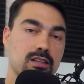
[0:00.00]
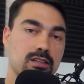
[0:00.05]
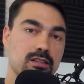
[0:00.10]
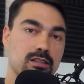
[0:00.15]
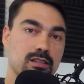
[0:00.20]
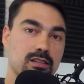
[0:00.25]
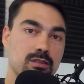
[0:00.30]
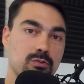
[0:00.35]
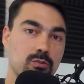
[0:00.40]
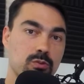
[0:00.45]

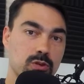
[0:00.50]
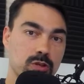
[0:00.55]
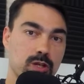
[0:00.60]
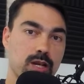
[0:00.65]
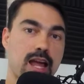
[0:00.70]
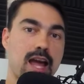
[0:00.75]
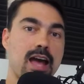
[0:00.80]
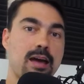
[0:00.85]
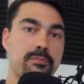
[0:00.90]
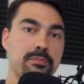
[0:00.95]
the work
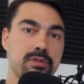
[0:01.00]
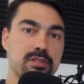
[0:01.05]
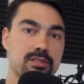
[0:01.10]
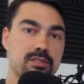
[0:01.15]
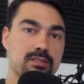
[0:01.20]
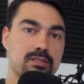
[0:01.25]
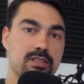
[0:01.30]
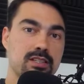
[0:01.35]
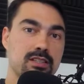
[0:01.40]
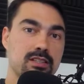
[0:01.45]

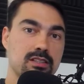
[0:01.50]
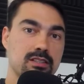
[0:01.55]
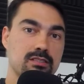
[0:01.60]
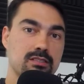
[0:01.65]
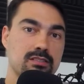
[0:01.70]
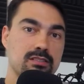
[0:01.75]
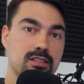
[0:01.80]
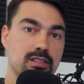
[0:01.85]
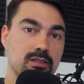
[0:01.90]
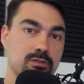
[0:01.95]
happens and the
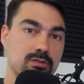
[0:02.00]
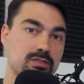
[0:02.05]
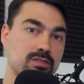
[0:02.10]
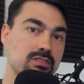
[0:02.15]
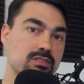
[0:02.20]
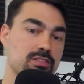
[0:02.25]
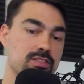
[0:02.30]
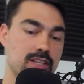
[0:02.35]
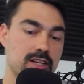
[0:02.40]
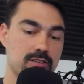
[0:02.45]
sequence is
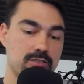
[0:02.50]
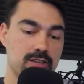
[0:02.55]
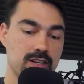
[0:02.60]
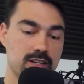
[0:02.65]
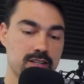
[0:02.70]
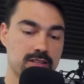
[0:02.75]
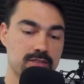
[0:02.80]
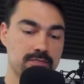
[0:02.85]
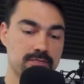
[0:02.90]
generated.